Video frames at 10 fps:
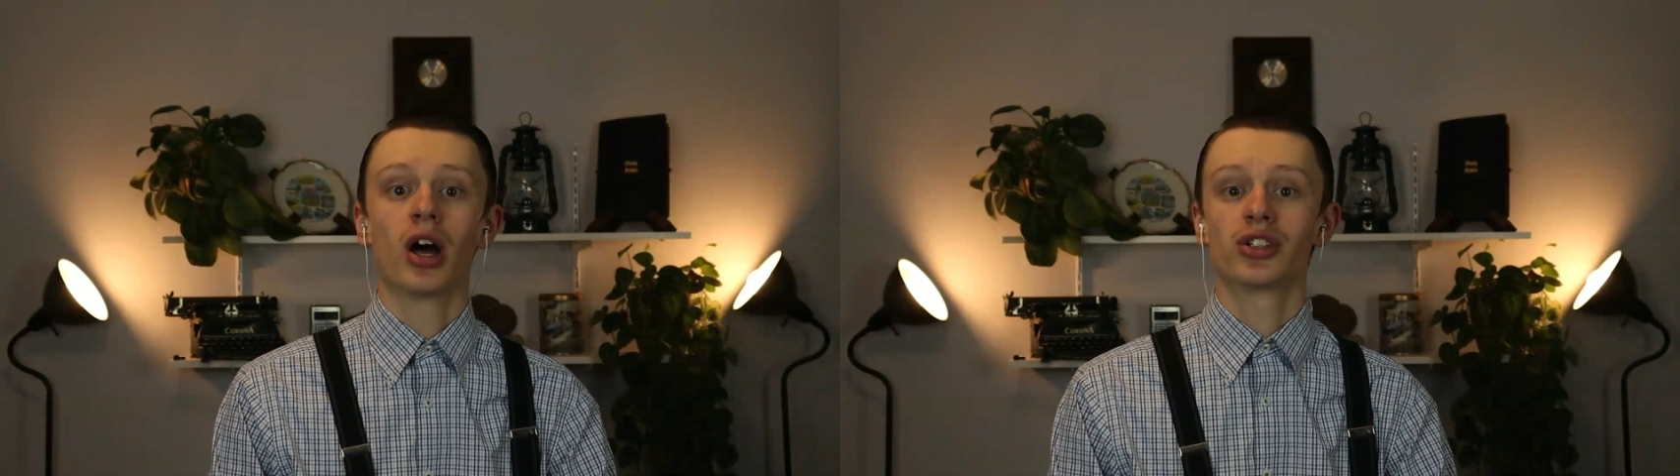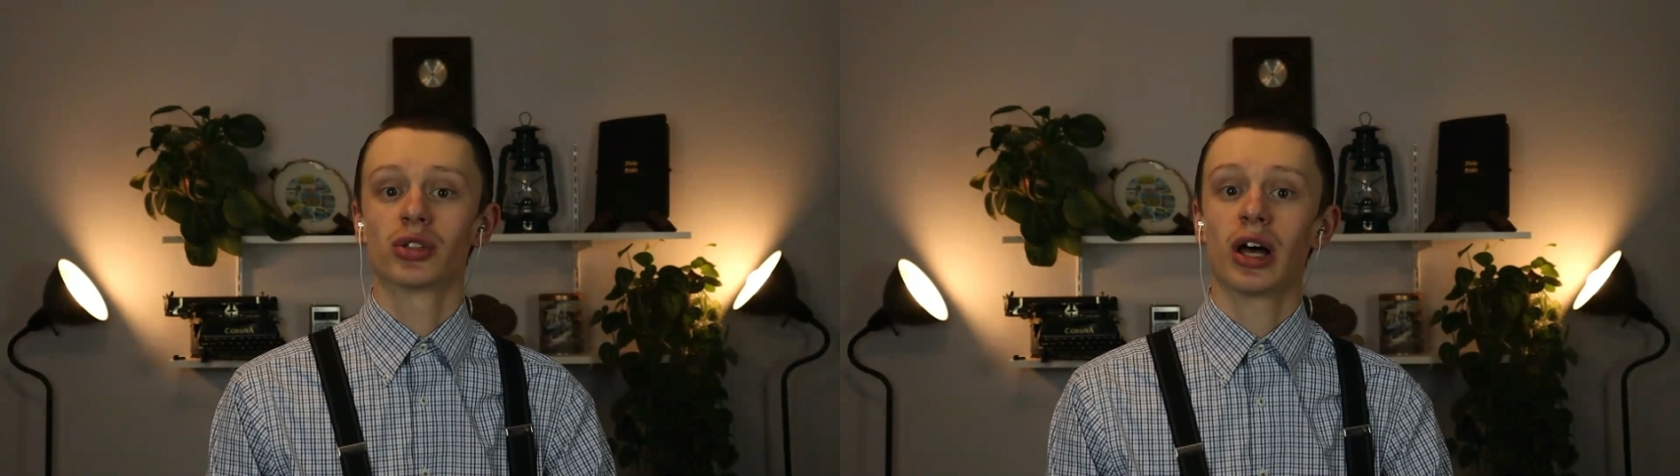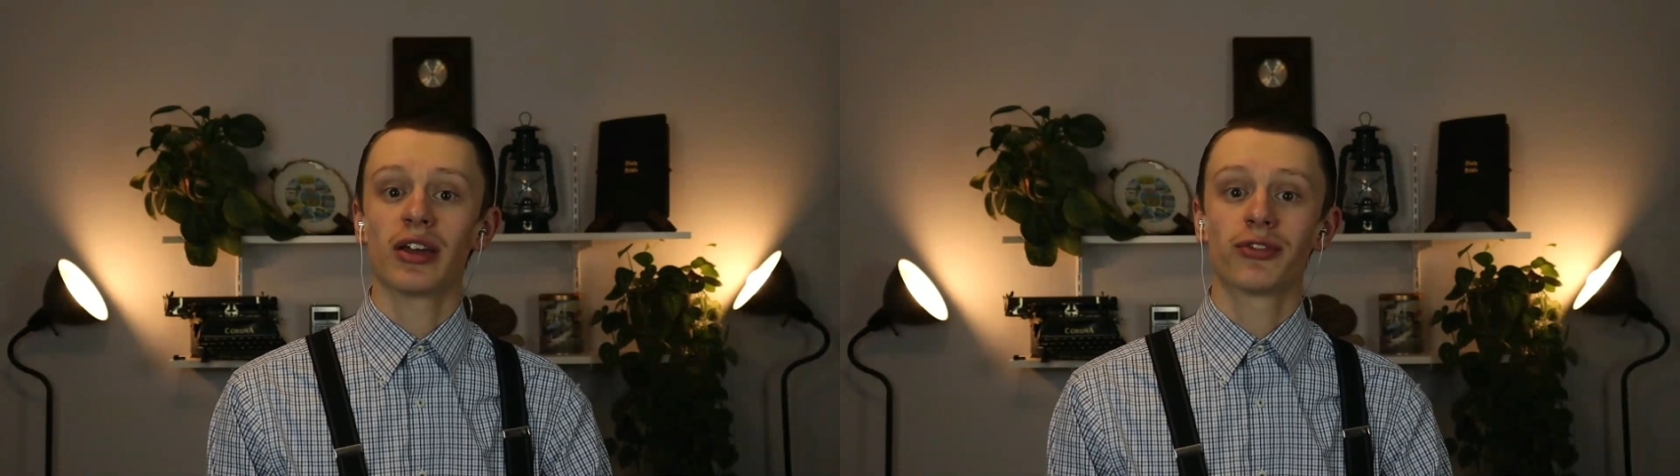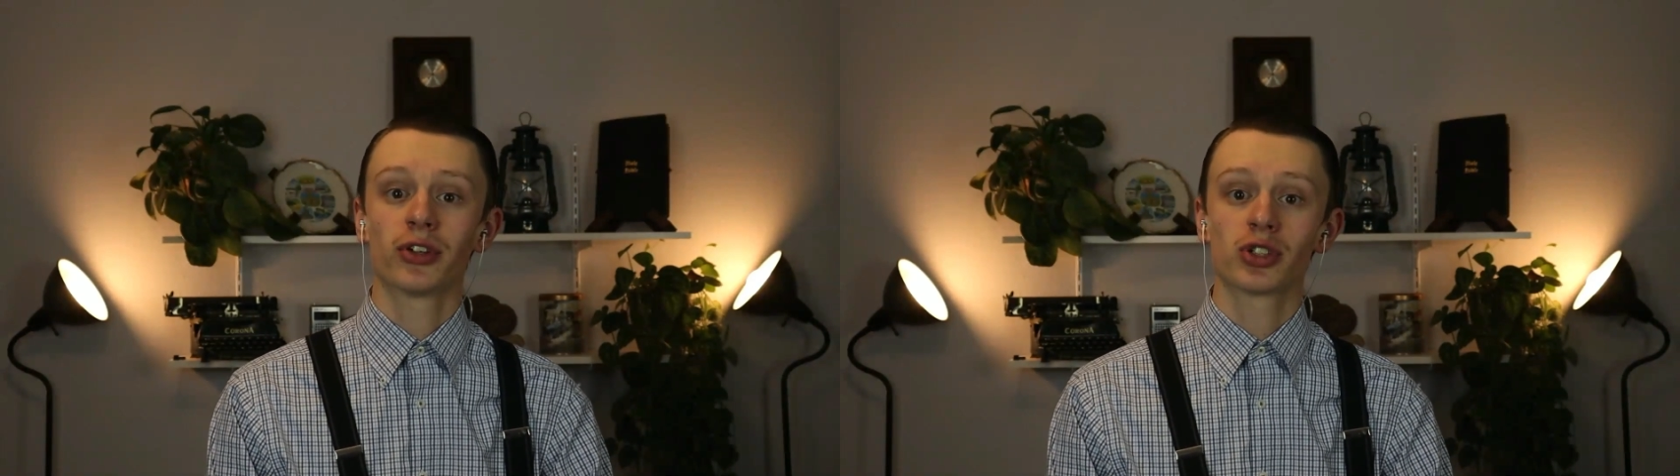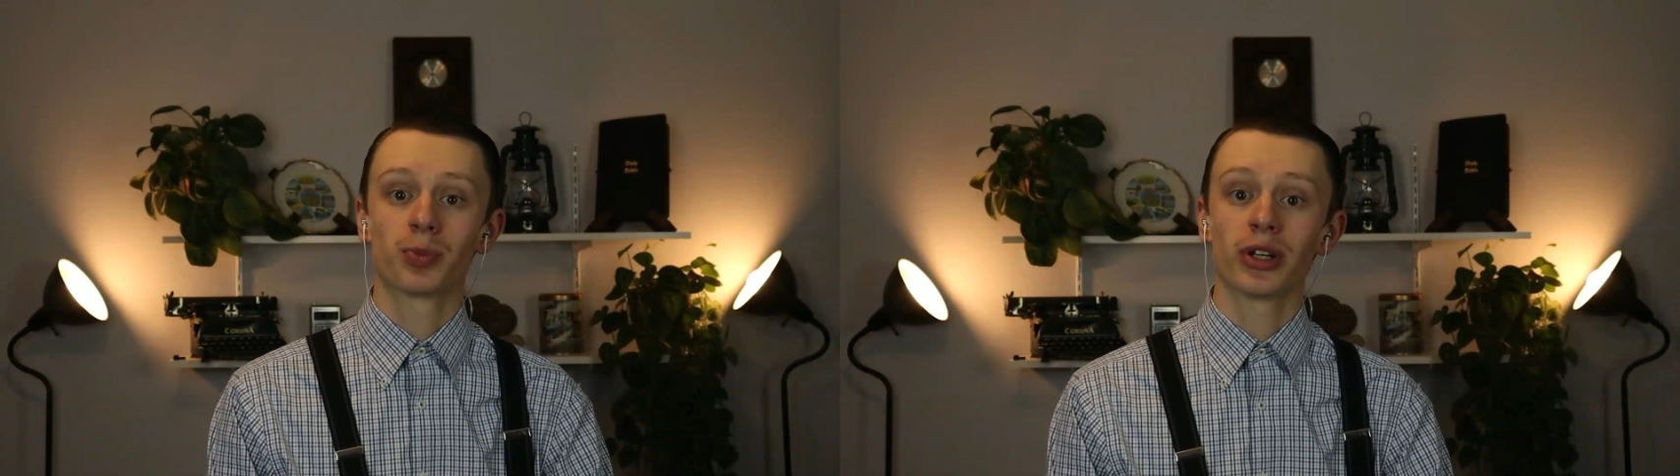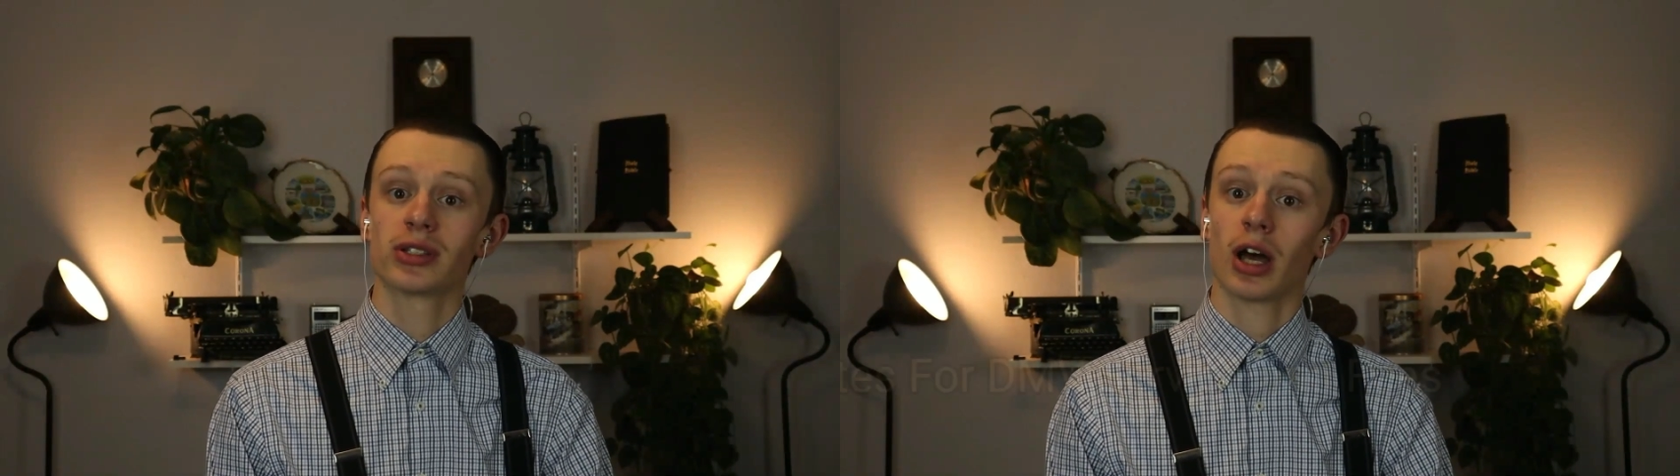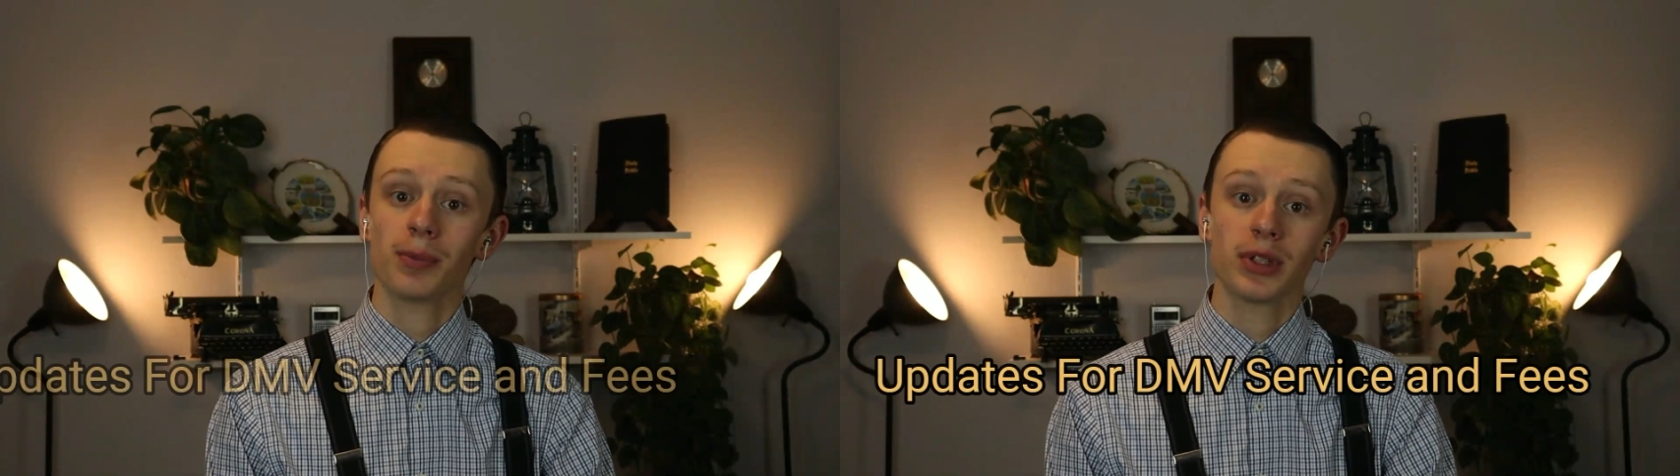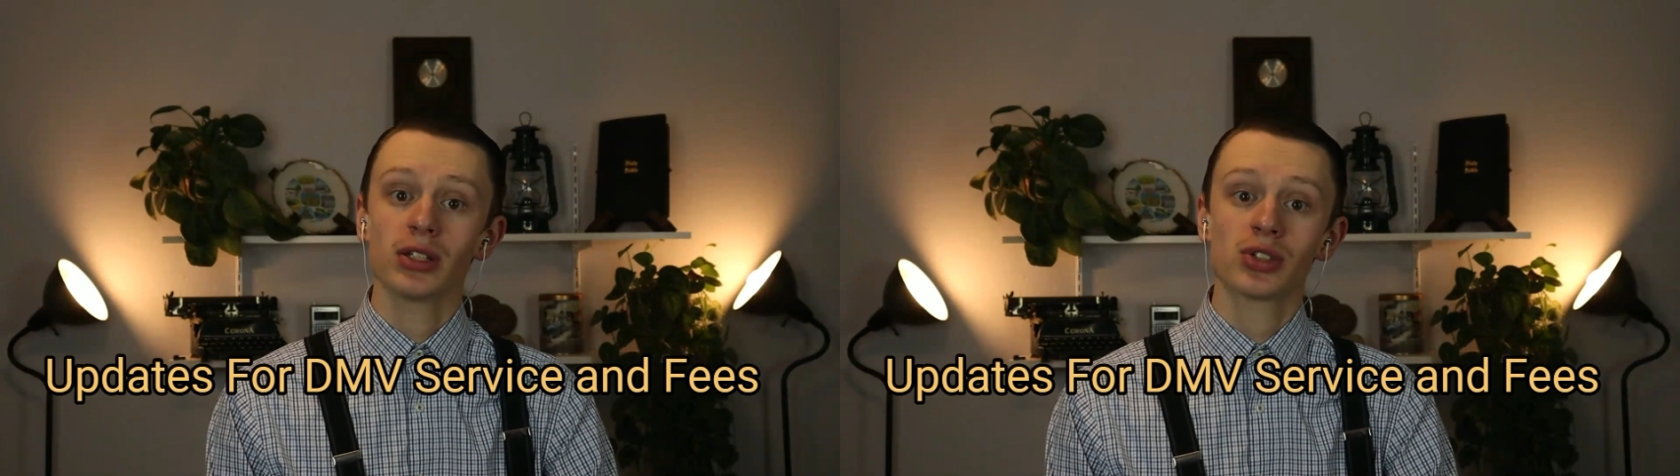July 1st brings
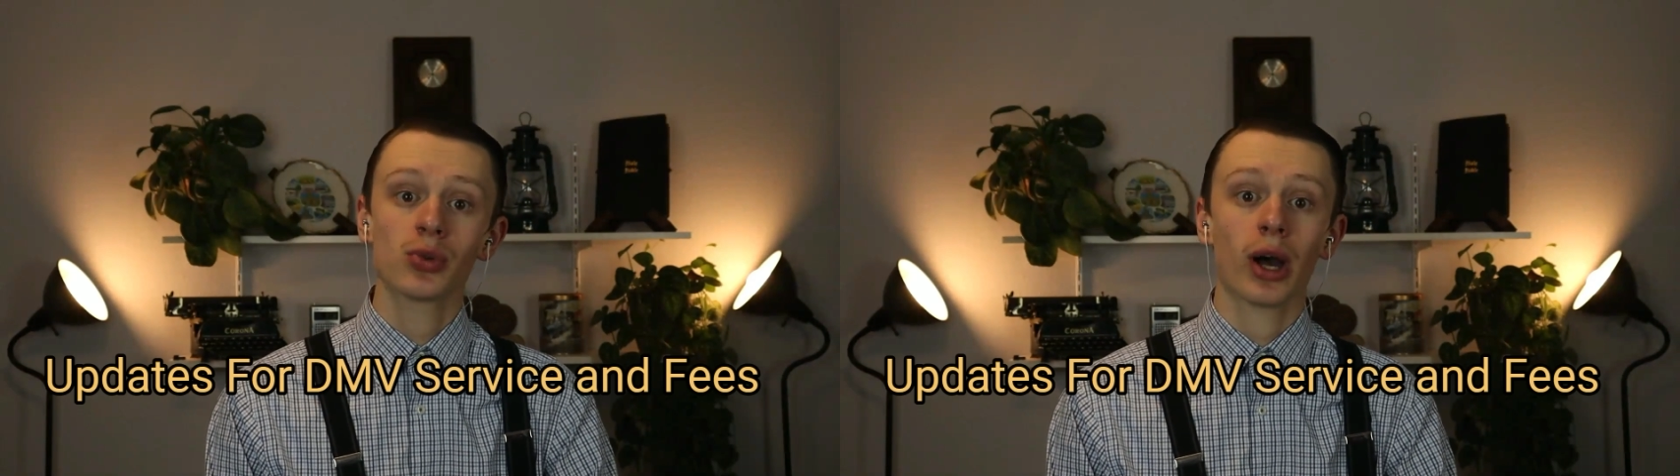updates to